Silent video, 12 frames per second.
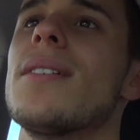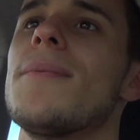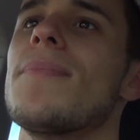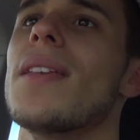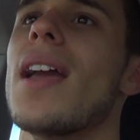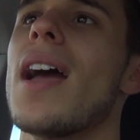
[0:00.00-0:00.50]

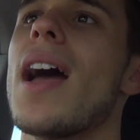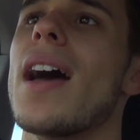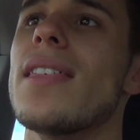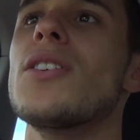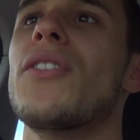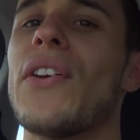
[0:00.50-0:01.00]

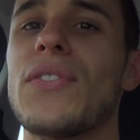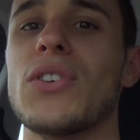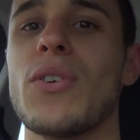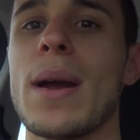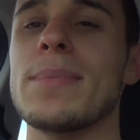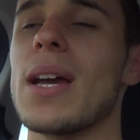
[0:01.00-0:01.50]
And those
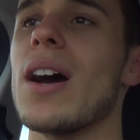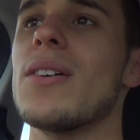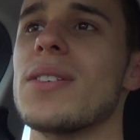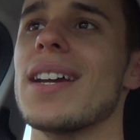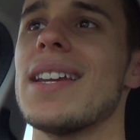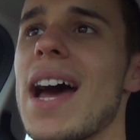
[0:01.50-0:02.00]
50 grams of
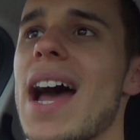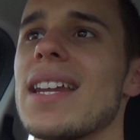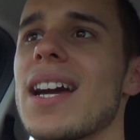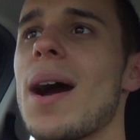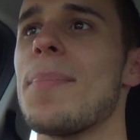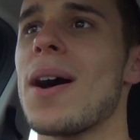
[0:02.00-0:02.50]
oats are going to
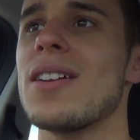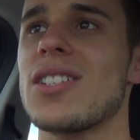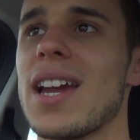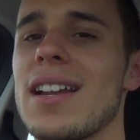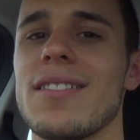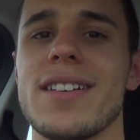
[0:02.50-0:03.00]
add a couple
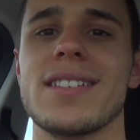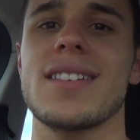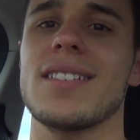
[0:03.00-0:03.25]
hundred calories,